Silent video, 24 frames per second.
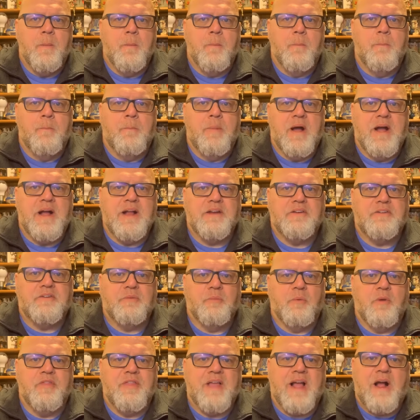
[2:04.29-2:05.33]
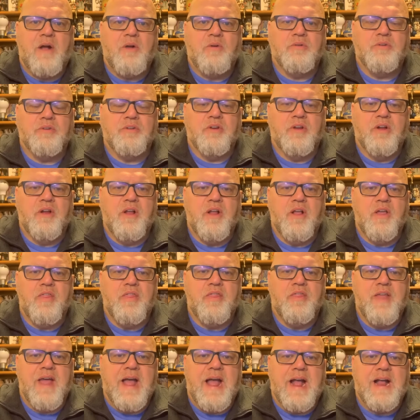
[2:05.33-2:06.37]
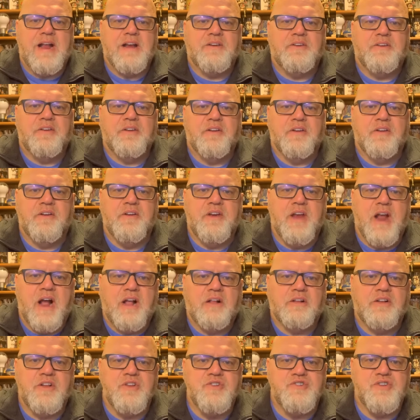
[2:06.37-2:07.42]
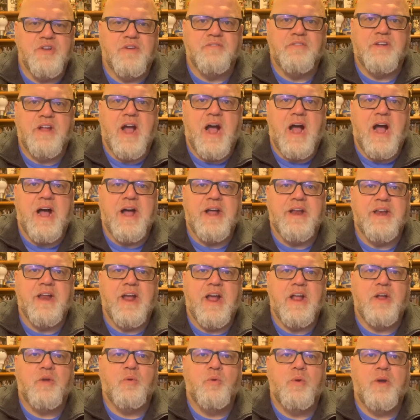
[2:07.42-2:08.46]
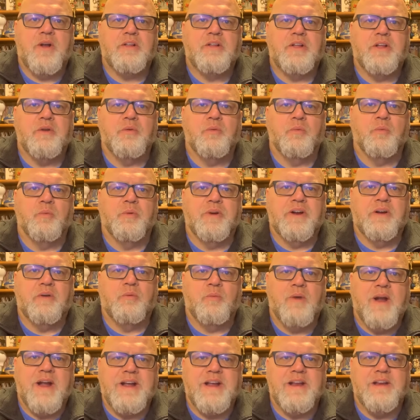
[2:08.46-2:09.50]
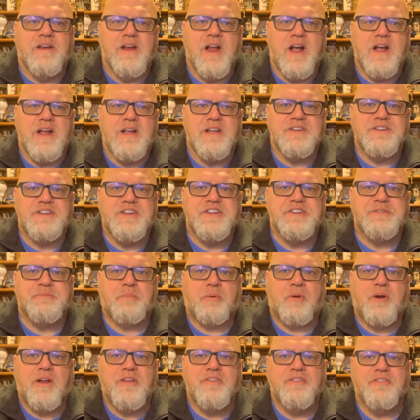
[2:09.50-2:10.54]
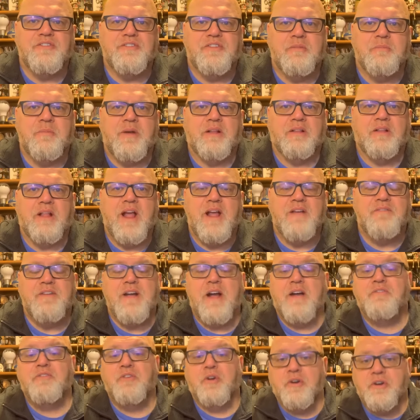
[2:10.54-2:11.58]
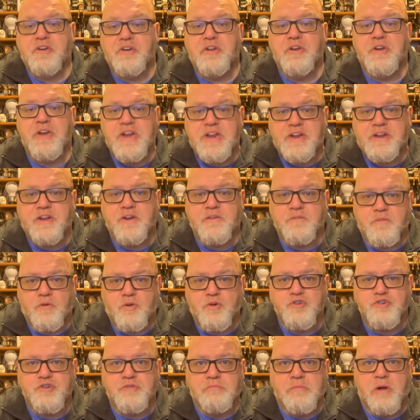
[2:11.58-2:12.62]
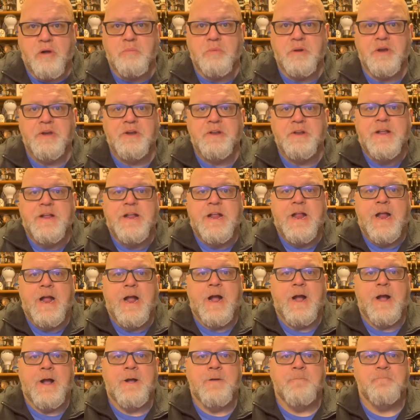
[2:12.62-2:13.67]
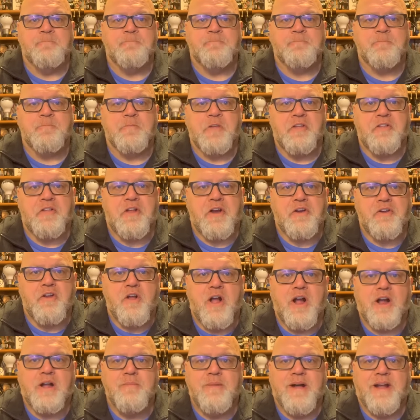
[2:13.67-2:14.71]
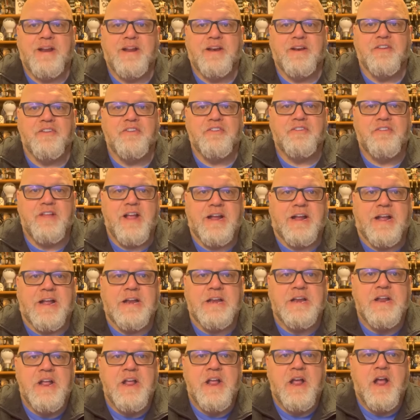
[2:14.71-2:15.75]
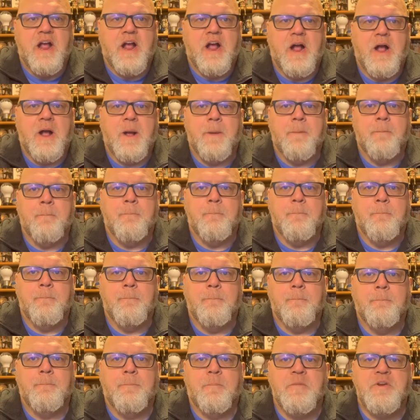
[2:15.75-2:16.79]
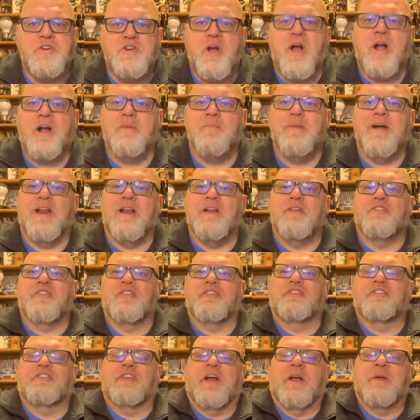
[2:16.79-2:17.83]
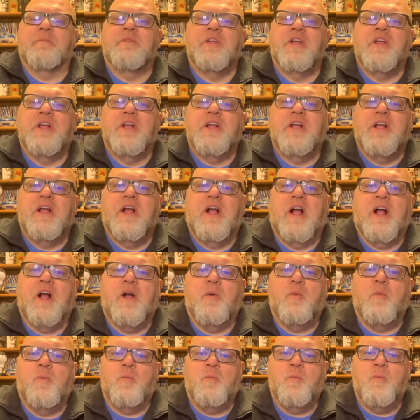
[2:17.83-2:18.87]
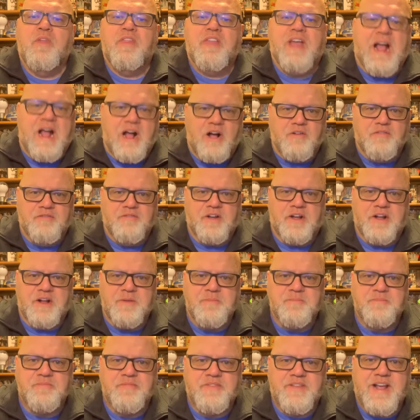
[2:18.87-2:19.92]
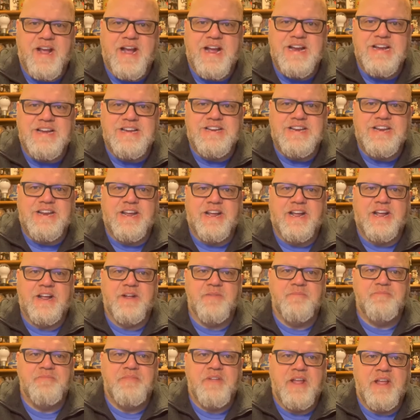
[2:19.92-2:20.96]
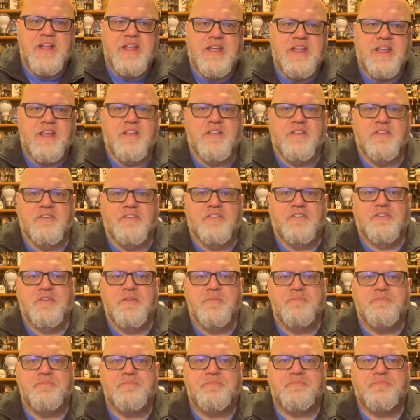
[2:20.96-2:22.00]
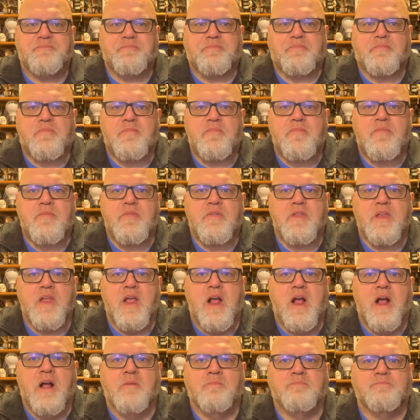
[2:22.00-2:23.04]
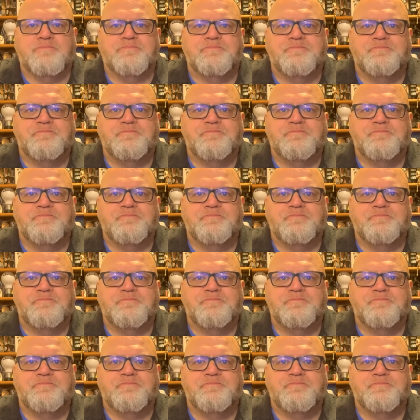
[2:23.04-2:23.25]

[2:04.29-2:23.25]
but without that knowledge of God, I quickly re- recognized His presence in my life after a unique conversion moment um, that I'll talk about in a second. Um, let me talk about it. Just uh, uh, with Alpha, the idea is um,